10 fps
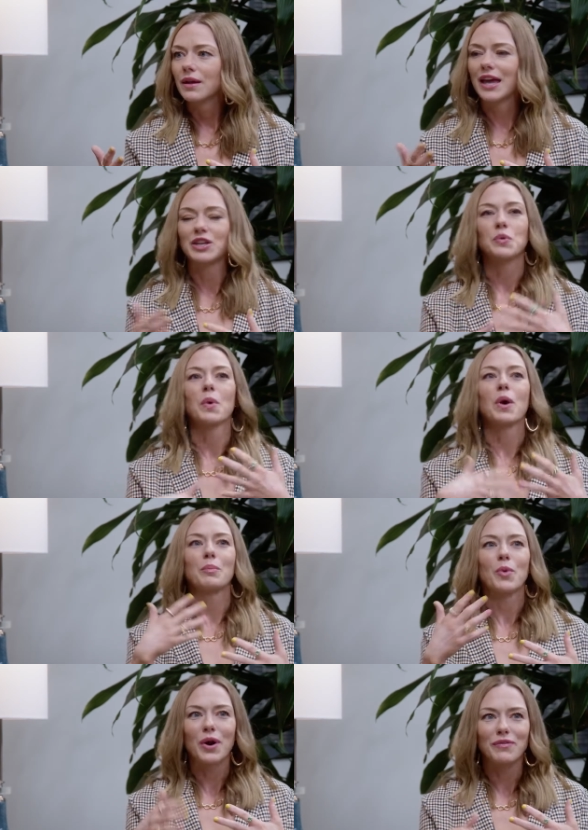And you want
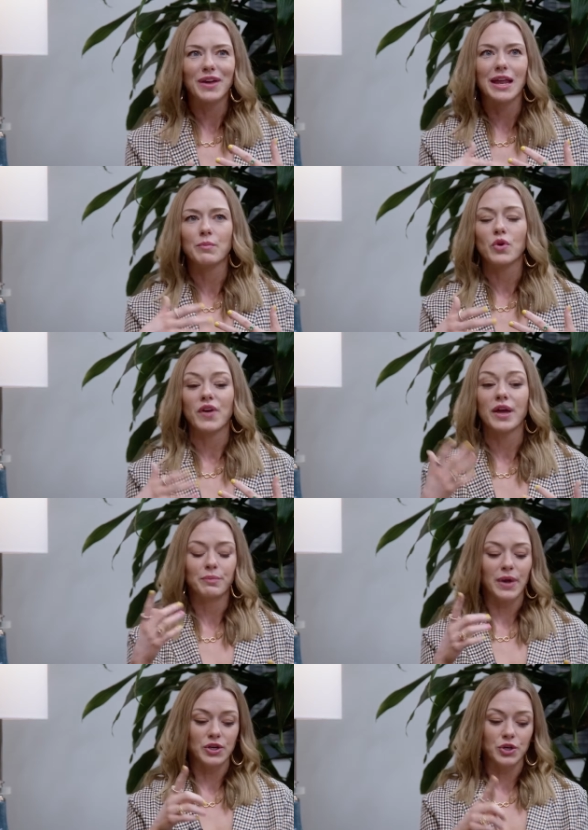more of it and more, mm-hmm.
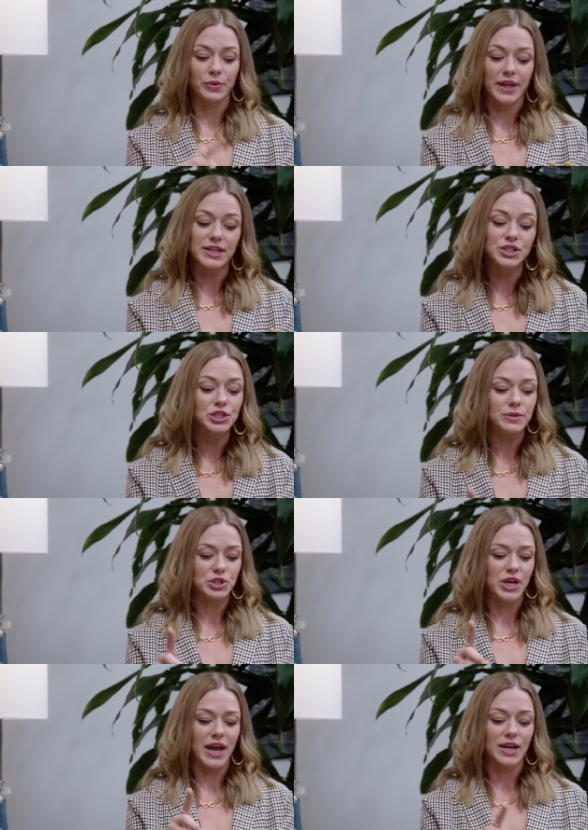and, and your
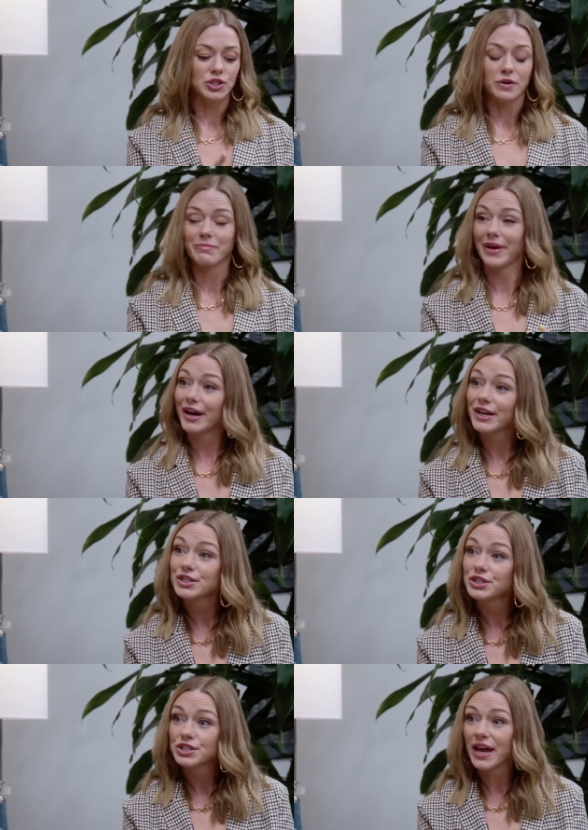relationships change, your
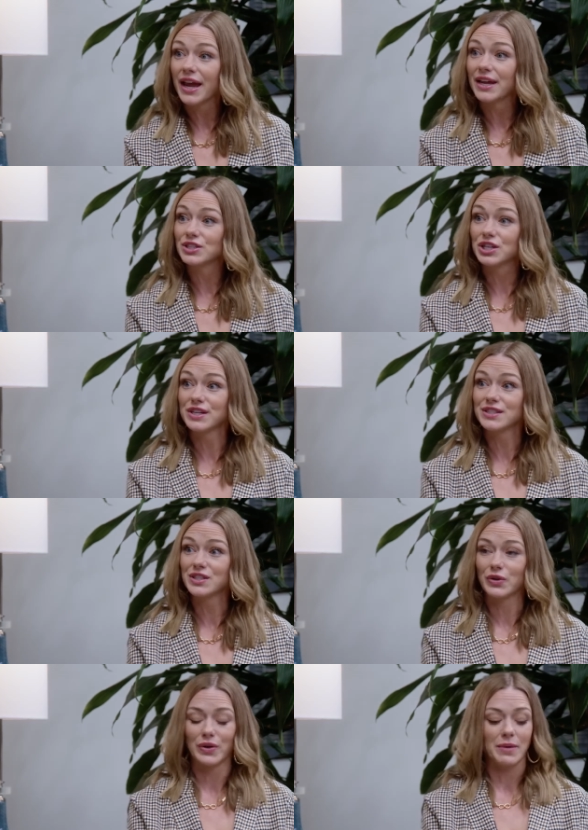marriage
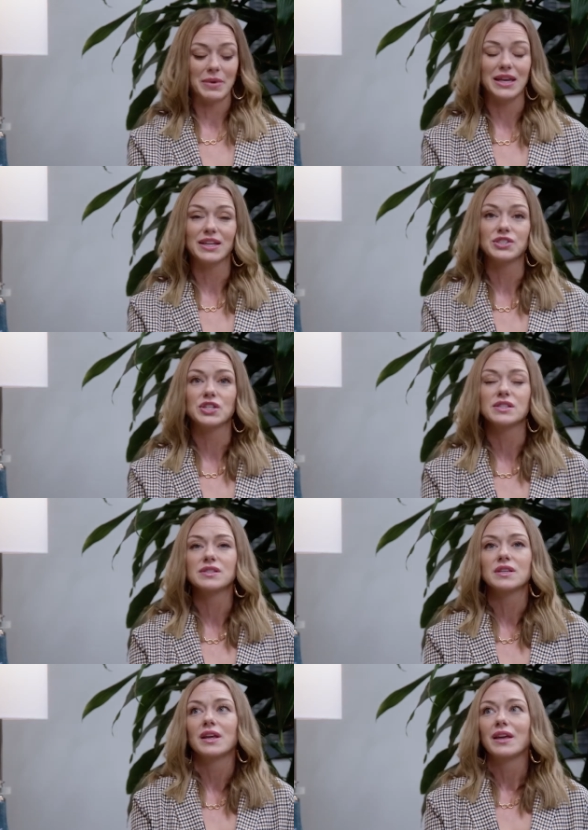changes, your, I mean, it's
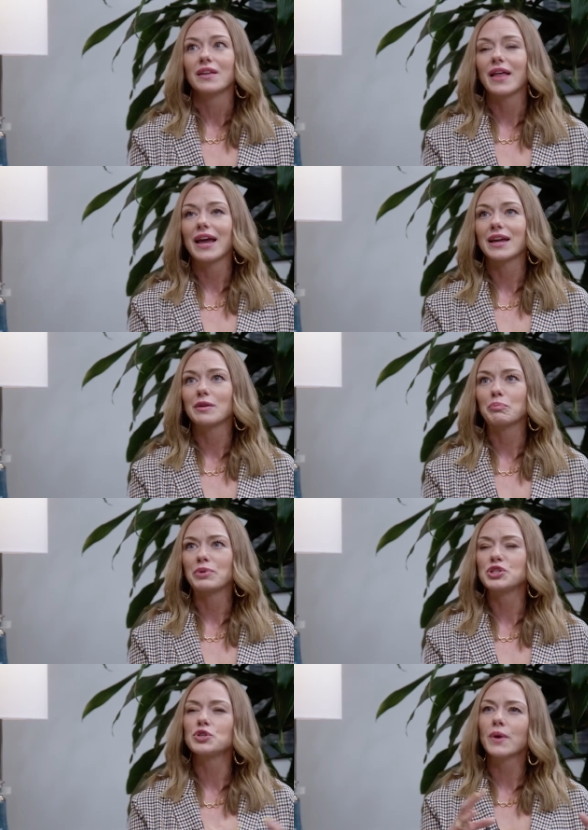just like,
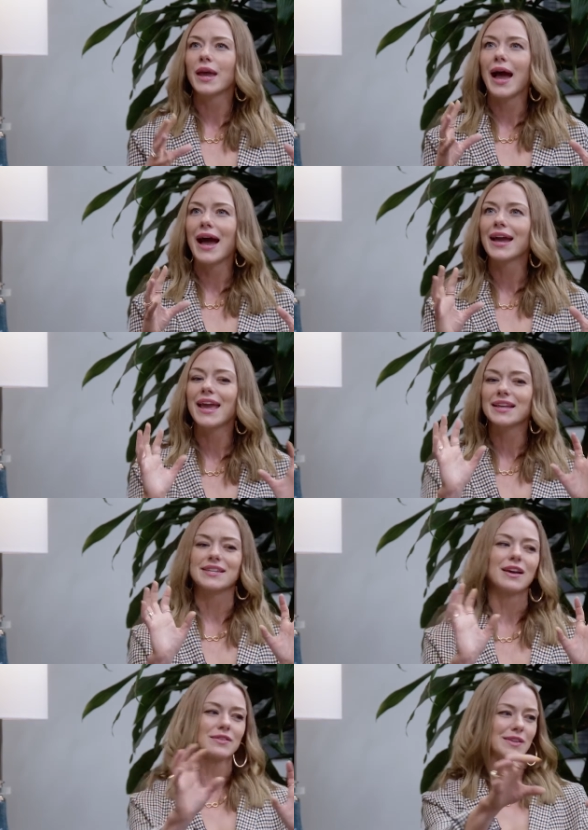but you can't, I can't
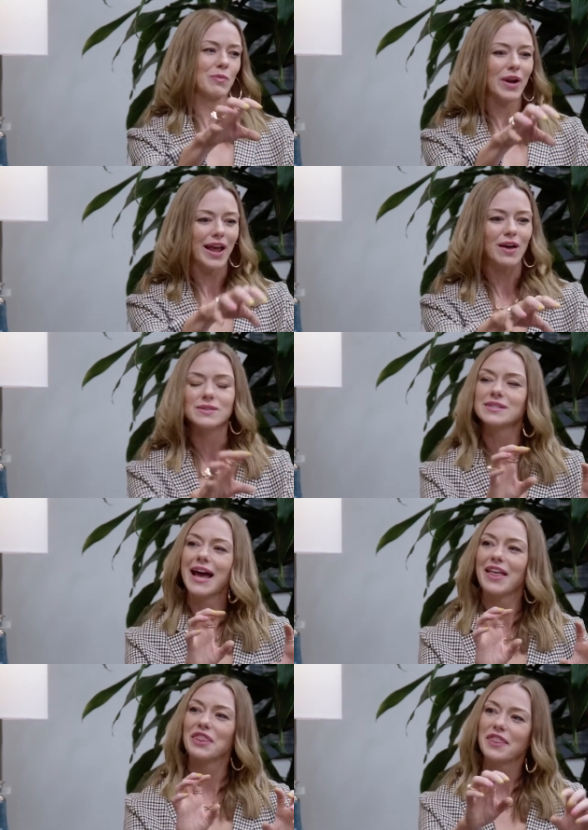tell someone else
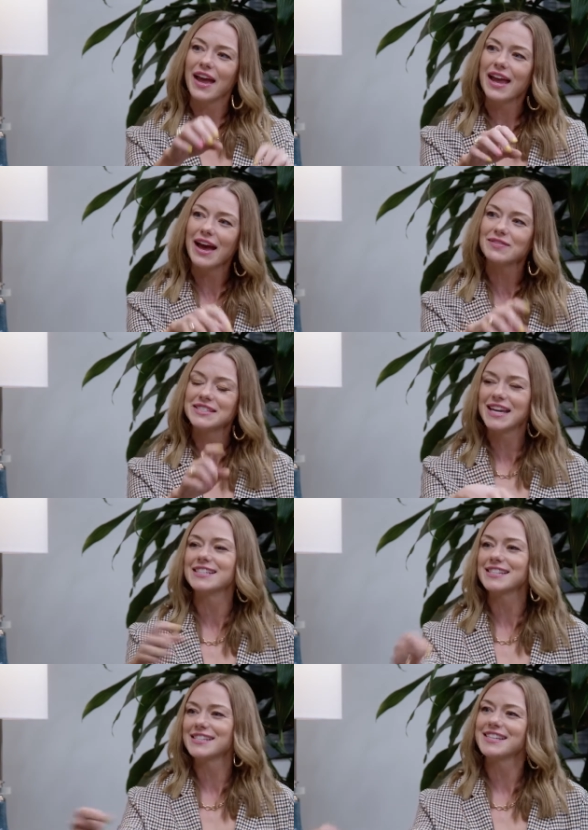that. They have to
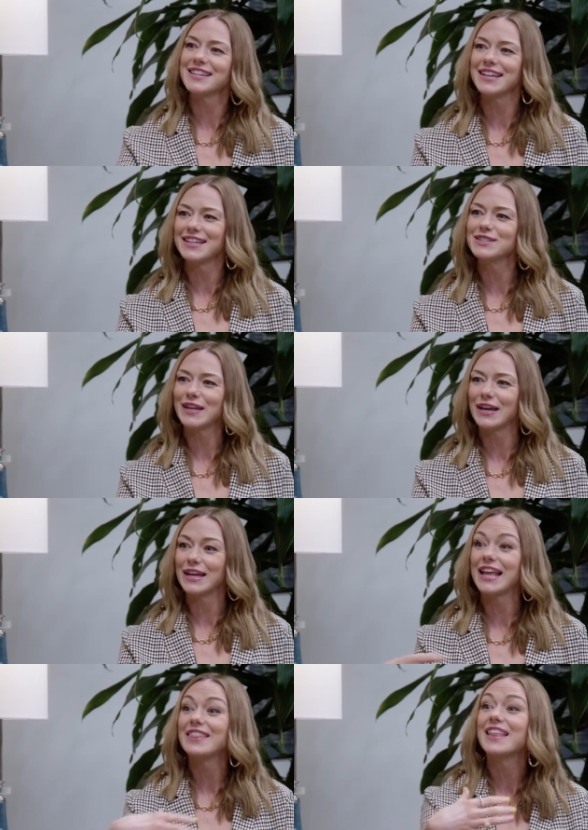taste and see that he's
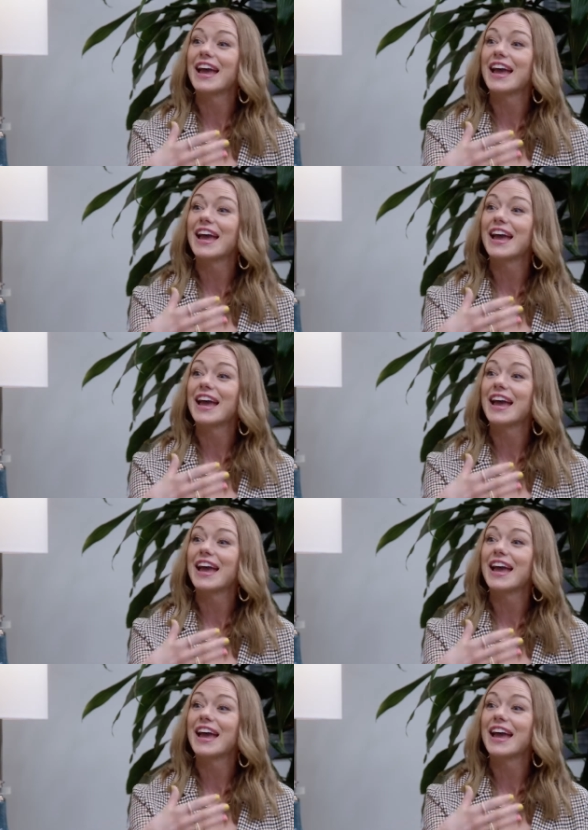good, and okay.